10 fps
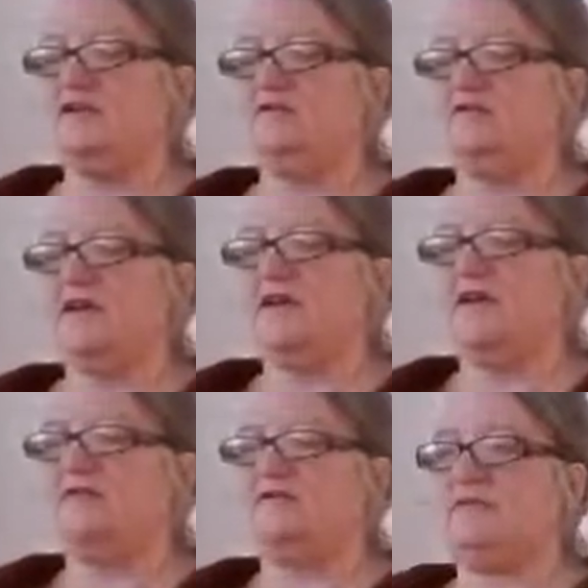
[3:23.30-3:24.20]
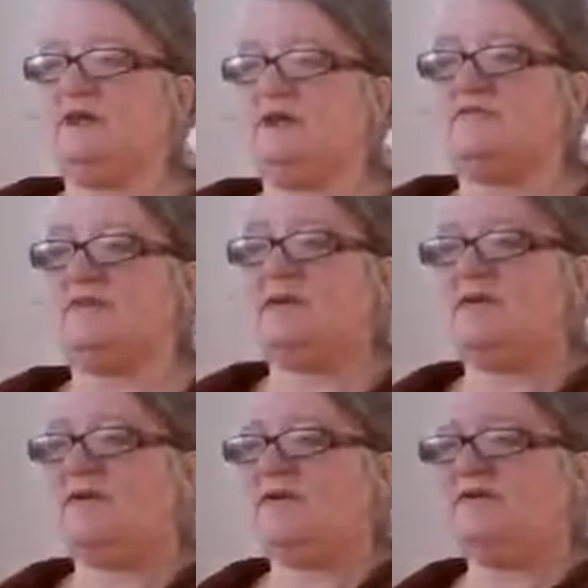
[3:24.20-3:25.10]
down, down,
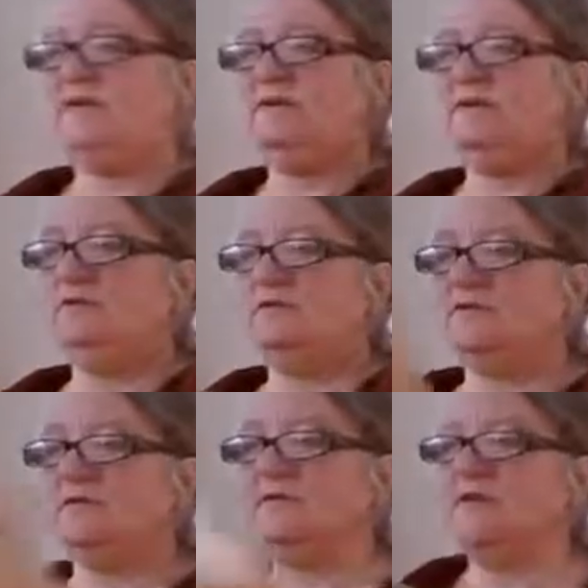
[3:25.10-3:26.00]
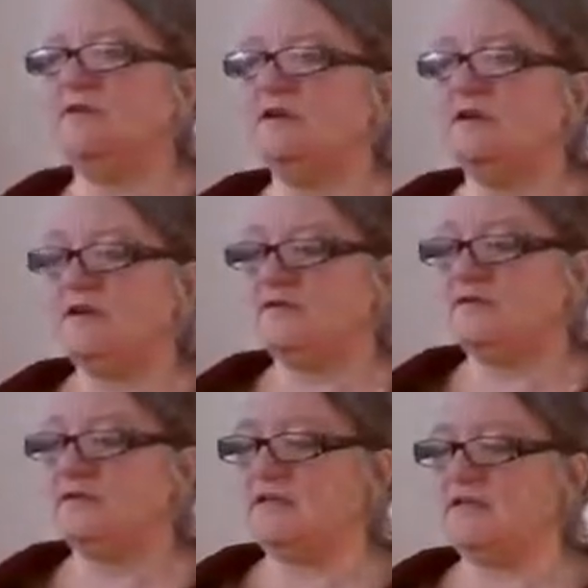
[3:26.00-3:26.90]
down. I
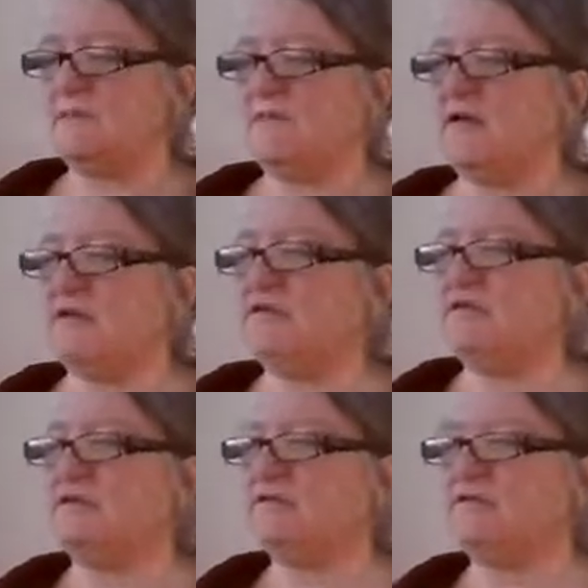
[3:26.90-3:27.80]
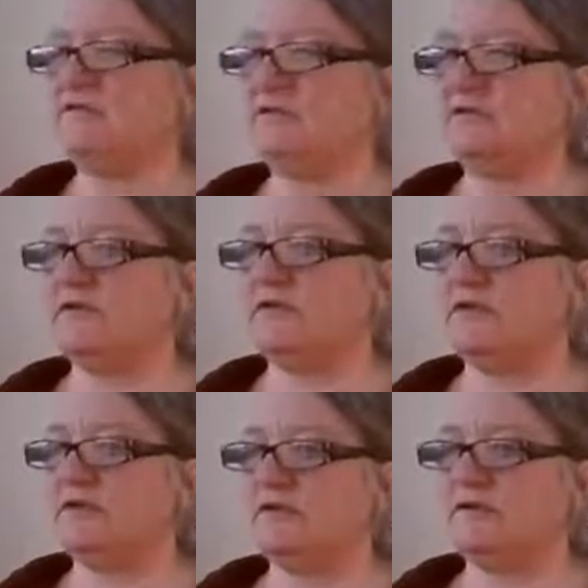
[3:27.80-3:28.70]
think I need my view differently.